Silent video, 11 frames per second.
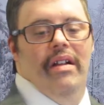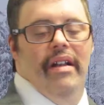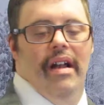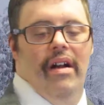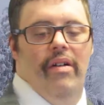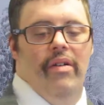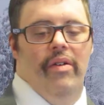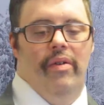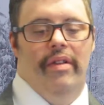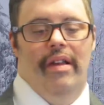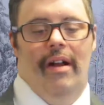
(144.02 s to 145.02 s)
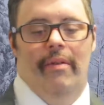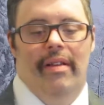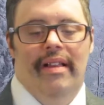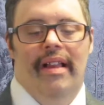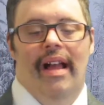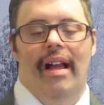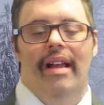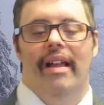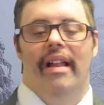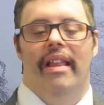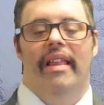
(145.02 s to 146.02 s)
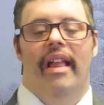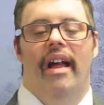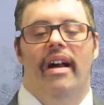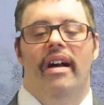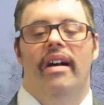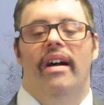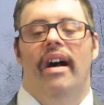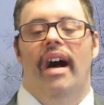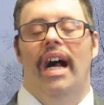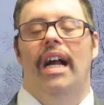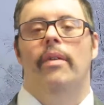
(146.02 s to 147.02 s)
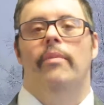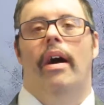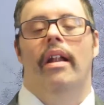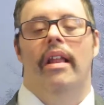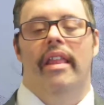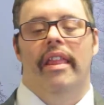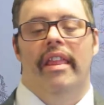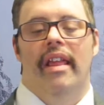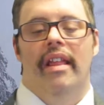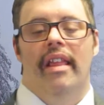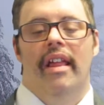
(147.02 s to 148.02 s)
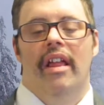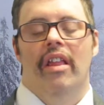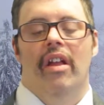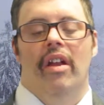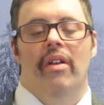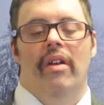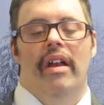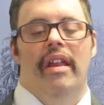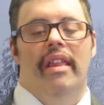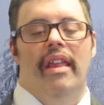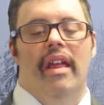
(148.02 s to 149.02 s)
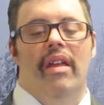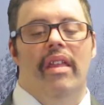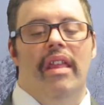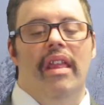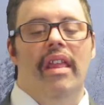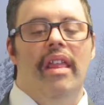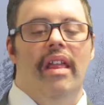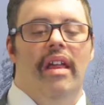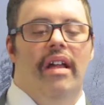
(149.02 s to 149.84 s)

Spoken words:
Now the almanac is high minus 6 degrees Celsius.